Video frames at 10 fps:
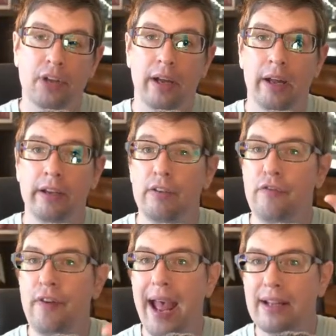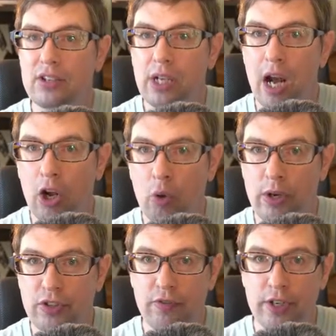advanced
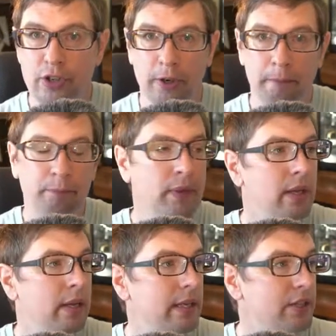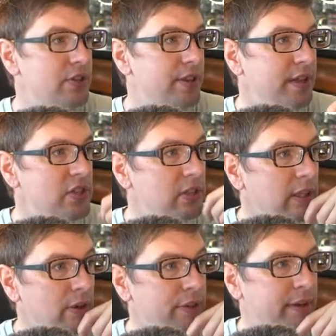conquest feature is this
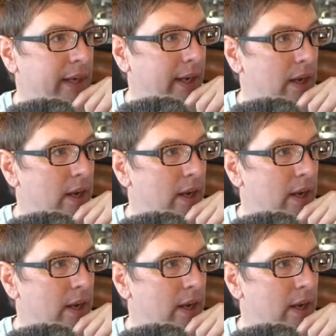little thing